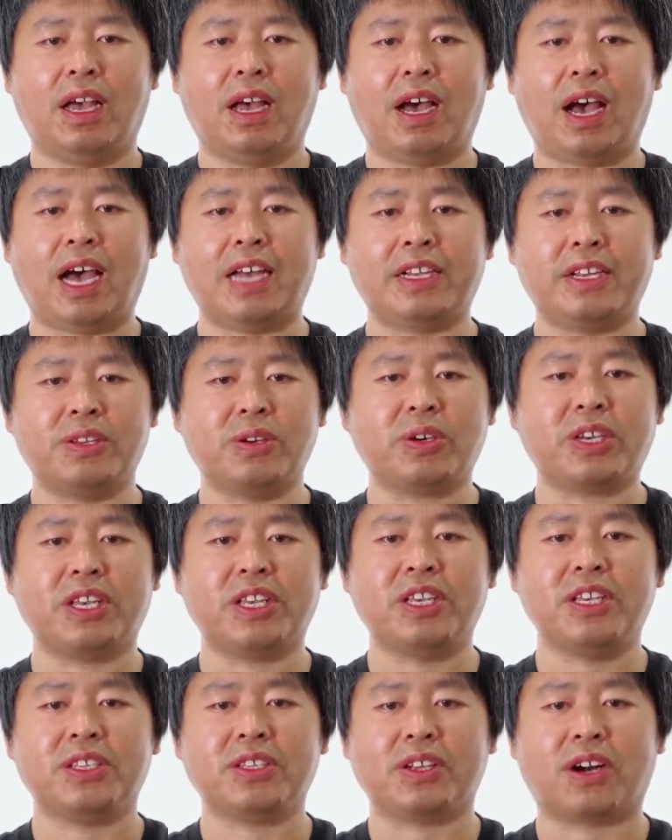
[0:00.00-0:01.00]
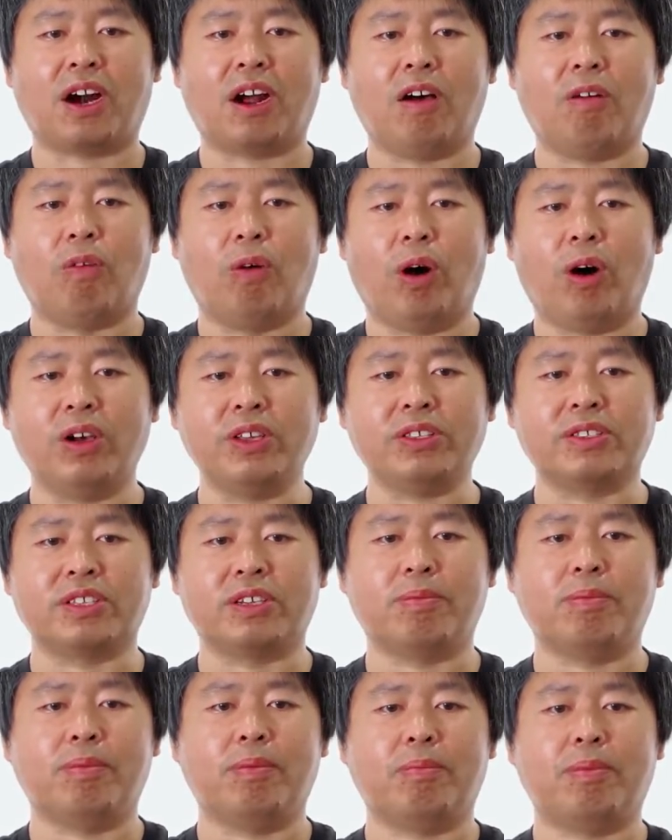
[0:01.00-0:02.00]
And you can either avoid
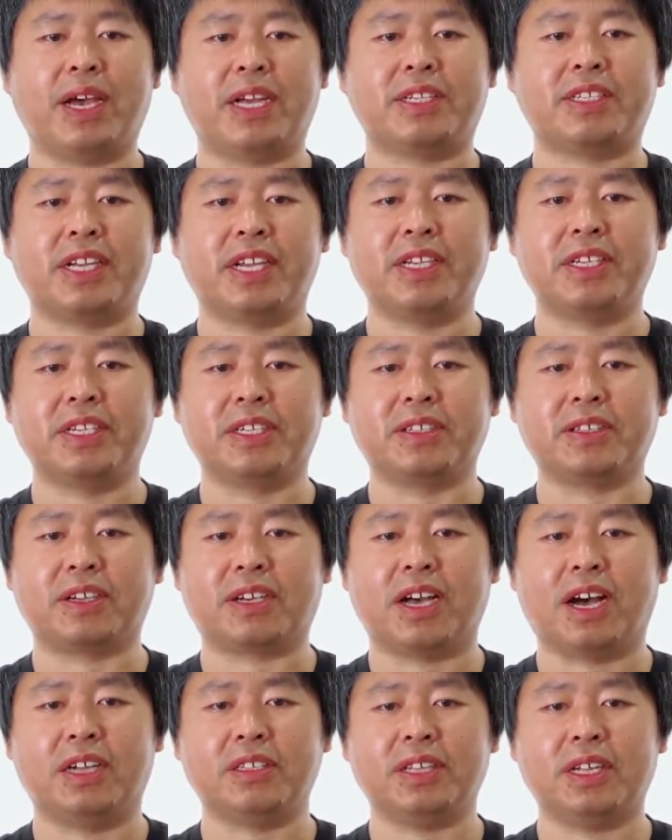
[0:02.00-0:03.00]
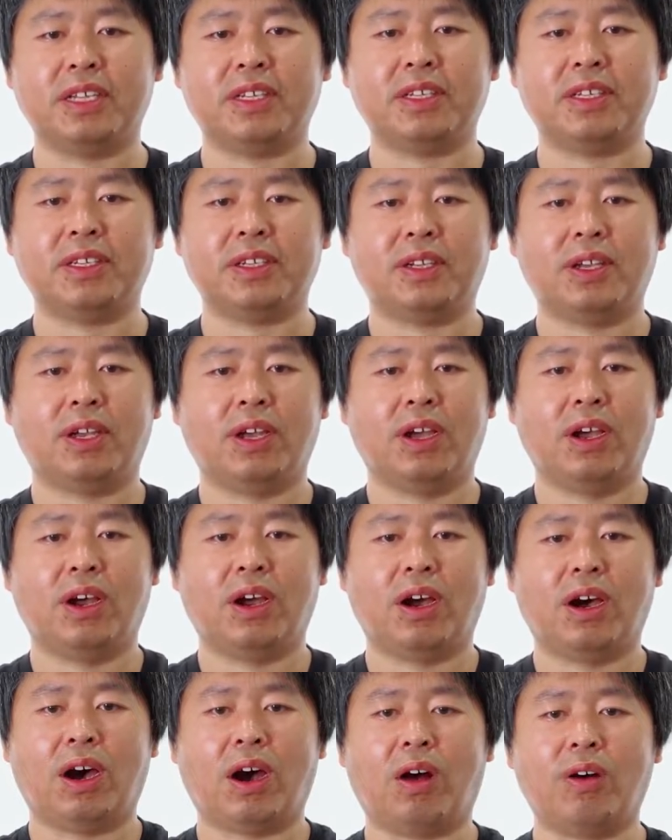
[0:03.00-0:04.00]
them by changing the content,
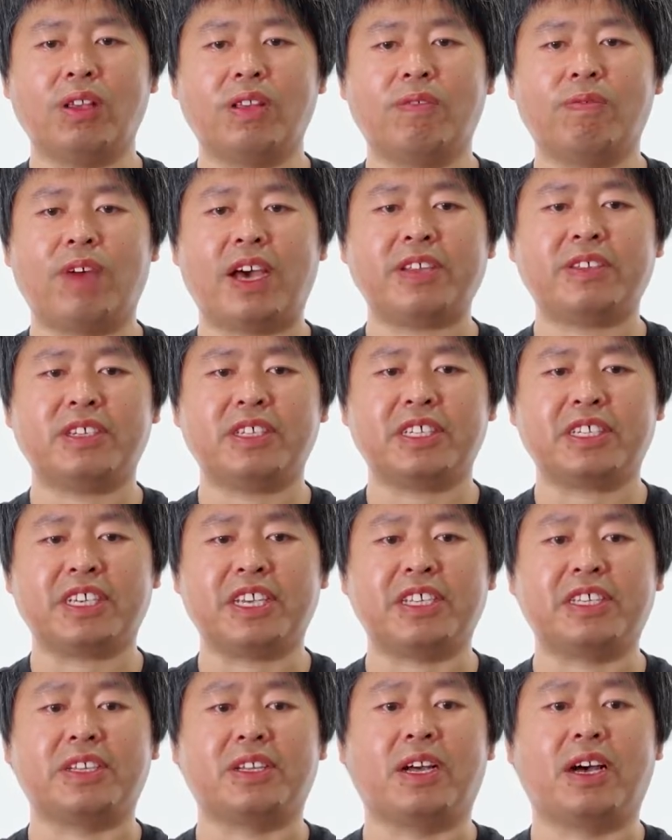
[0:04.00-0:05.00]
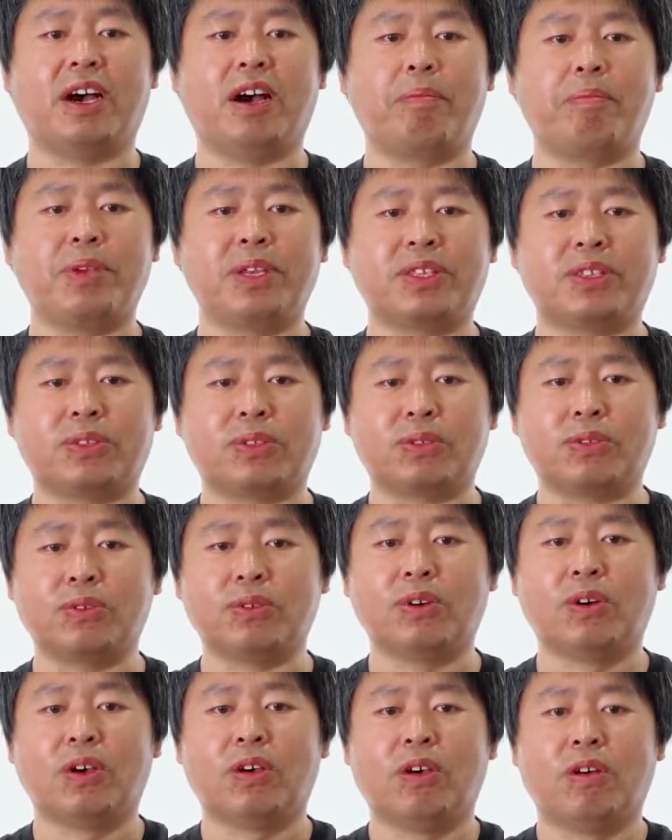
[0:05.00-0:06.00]
or investigate a bit
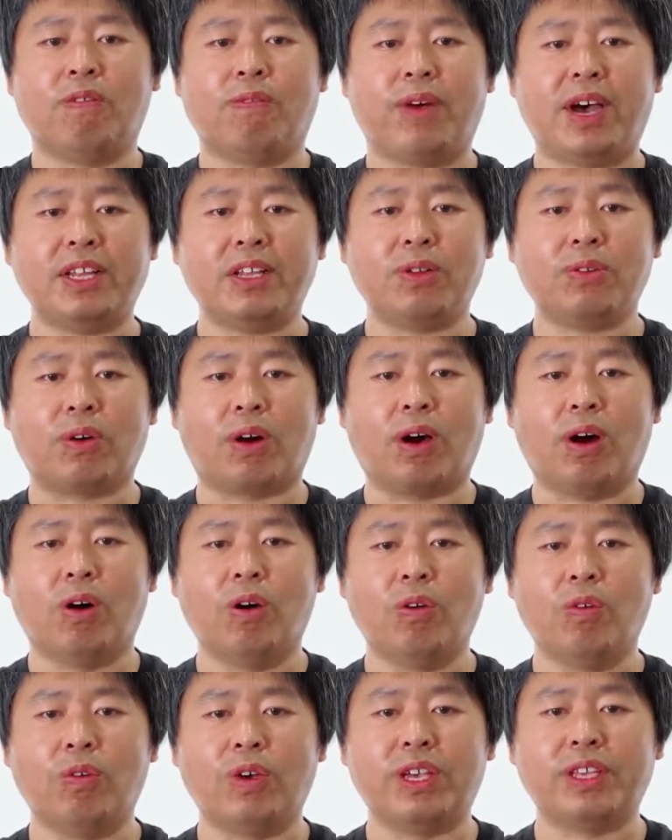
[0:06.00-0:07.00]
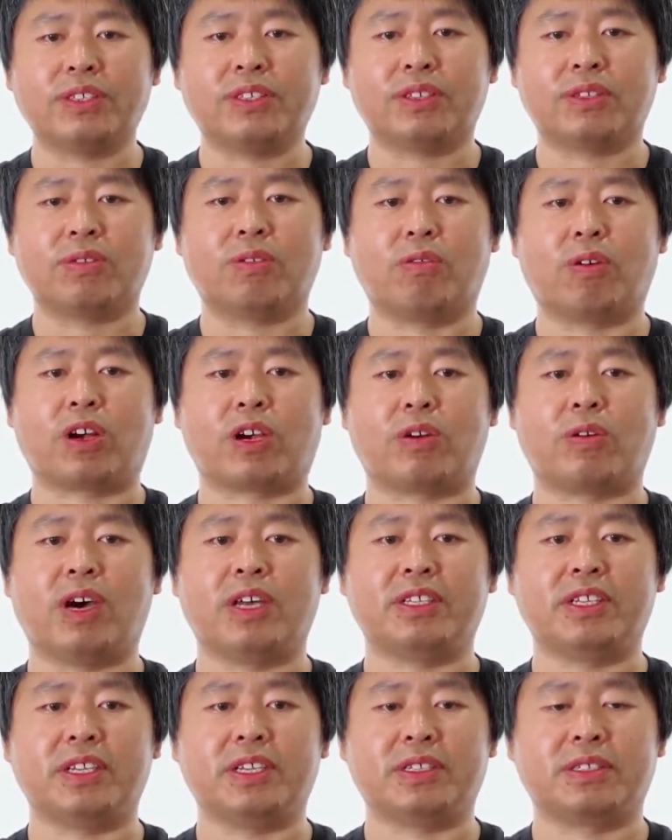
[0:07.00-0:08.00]
to find your own ways to work
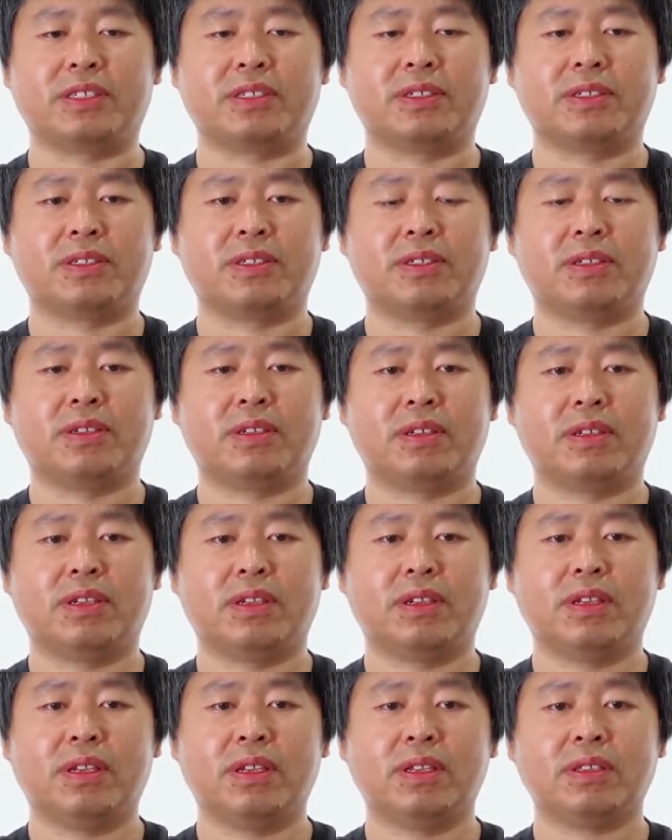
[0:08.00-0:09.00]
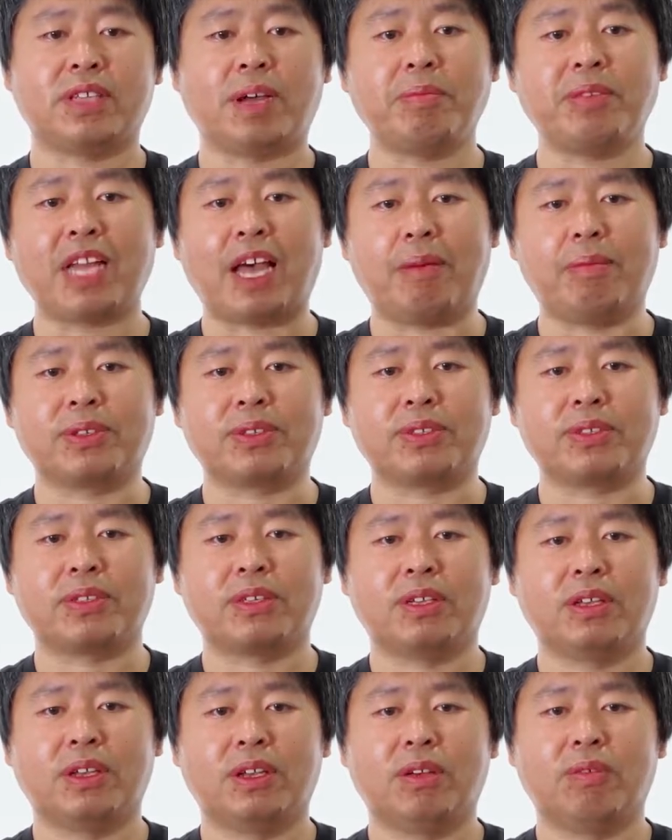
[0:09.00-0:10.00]
around it. Sometimes,
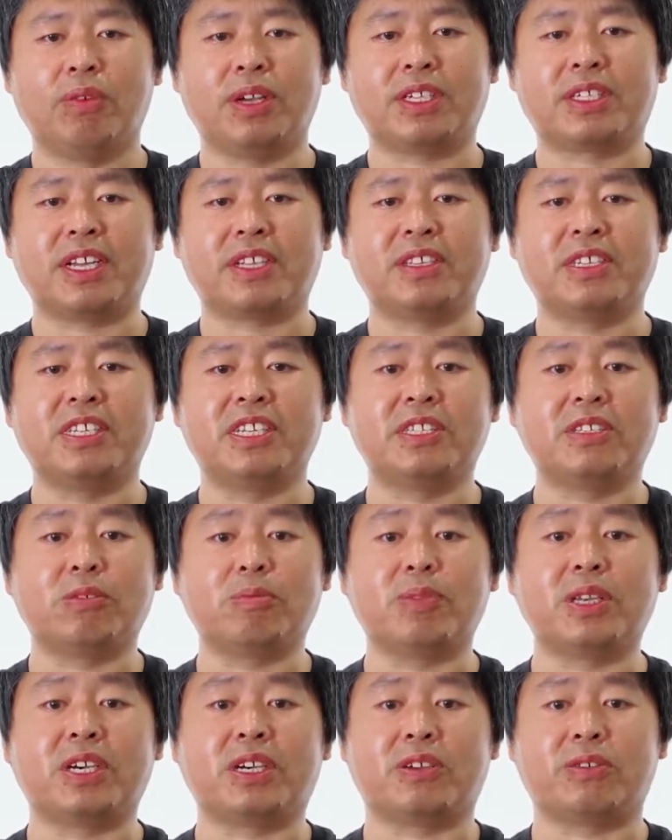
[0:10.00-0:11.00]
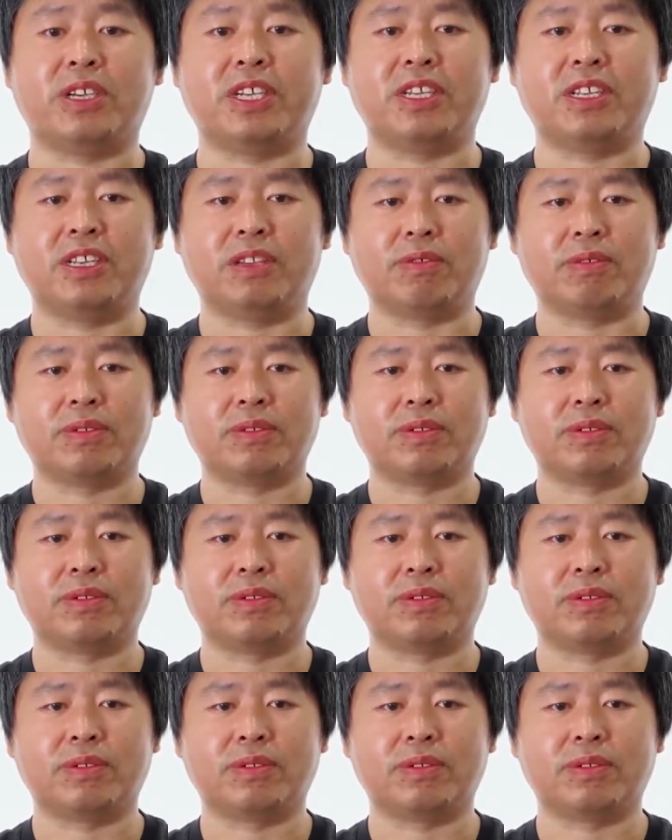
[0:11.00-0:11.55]
we just need to be creative.